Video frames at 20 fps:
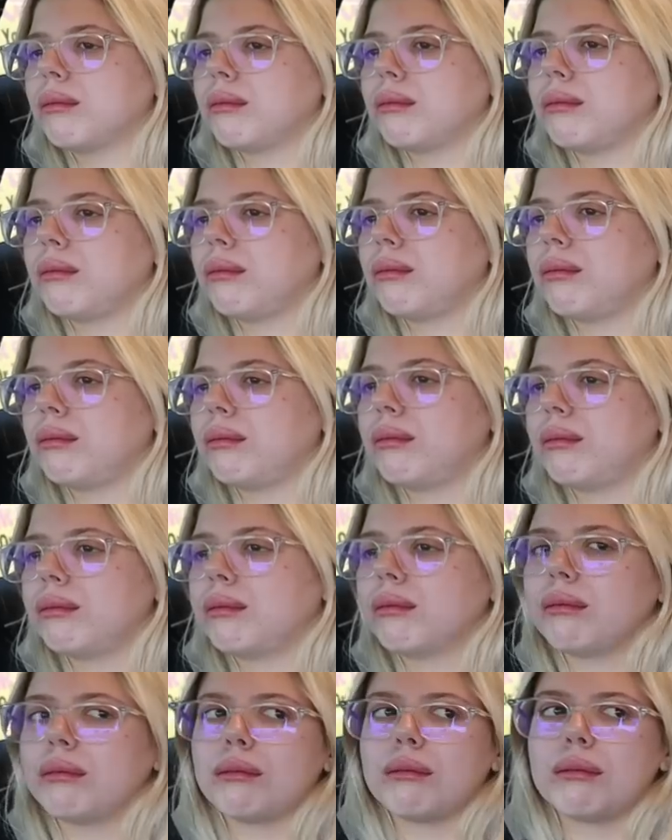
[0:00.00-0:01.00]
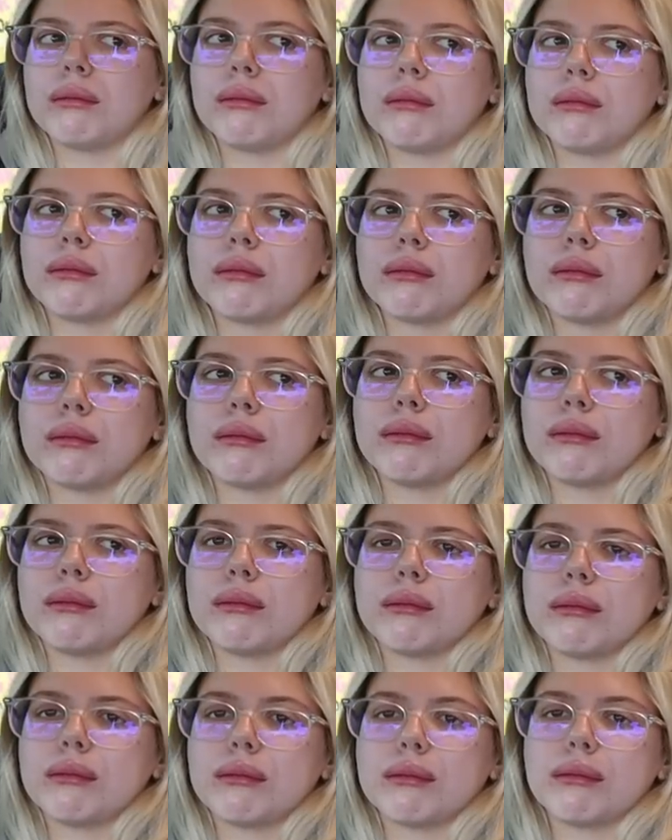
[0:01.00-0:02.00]

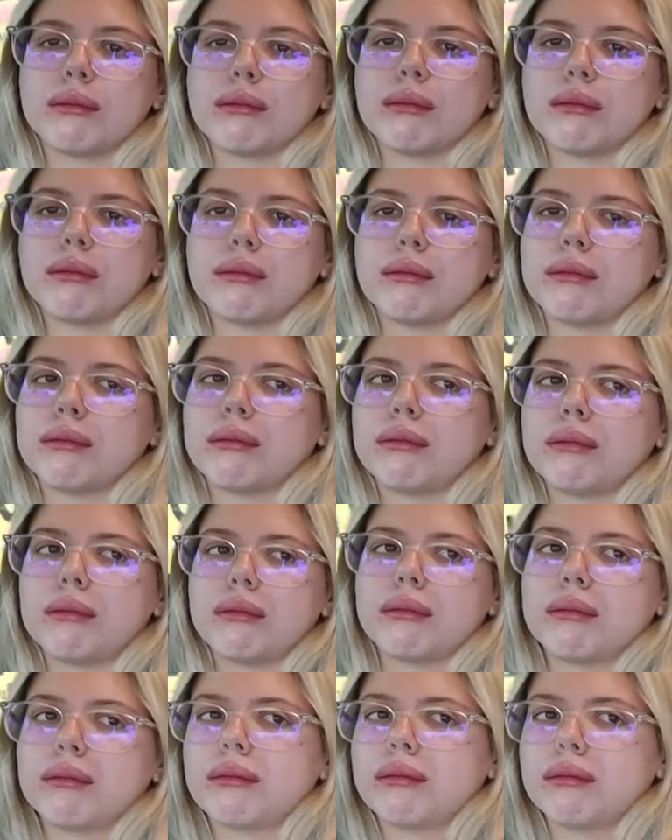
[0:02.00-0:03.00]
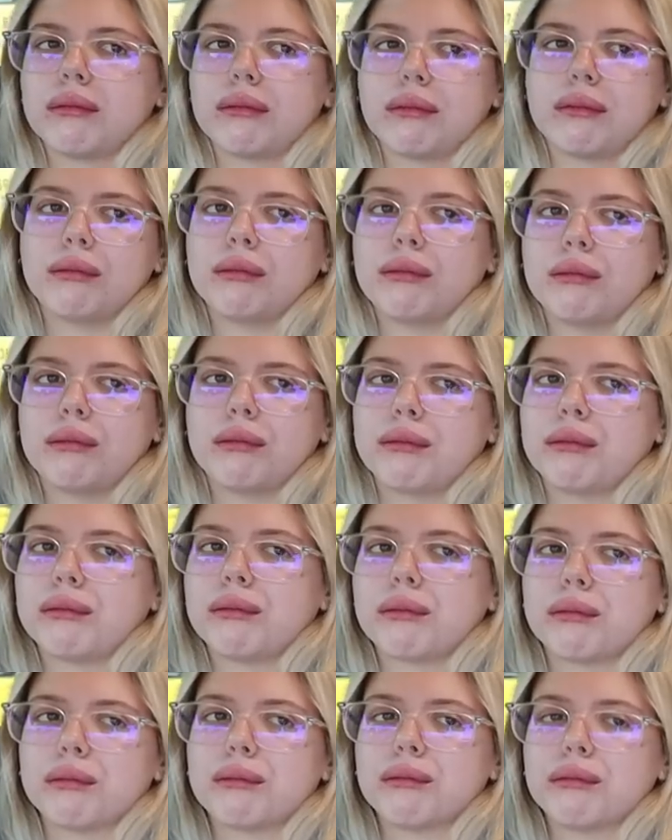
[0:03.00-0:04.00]

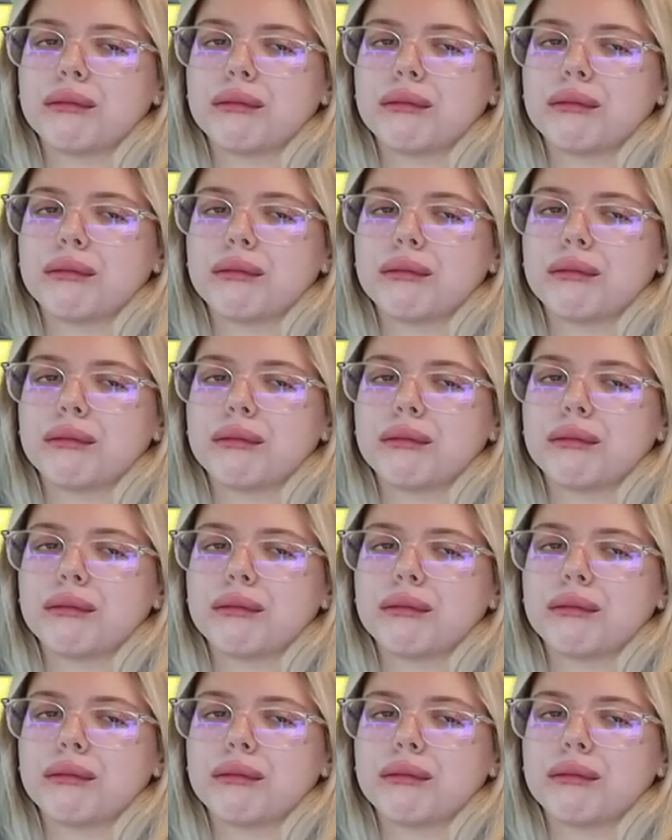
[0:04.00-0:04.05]
(silent)